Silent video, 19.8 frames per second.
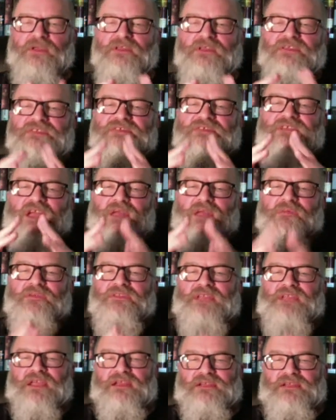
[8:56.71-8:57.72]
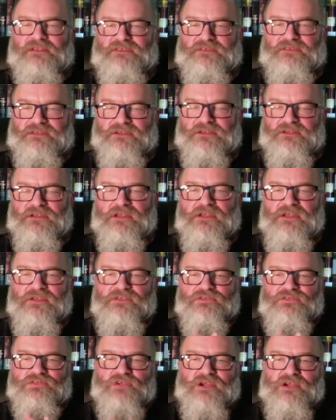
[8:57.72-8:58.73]
simultaneously,
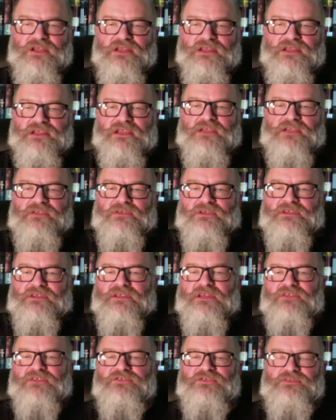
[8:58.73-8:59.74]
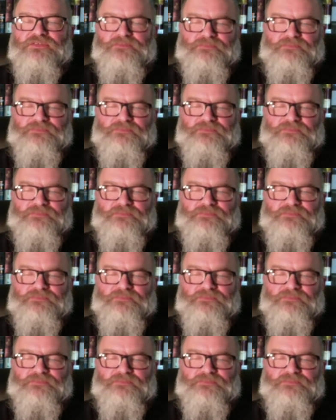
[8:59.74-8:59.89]
trying to get your attention.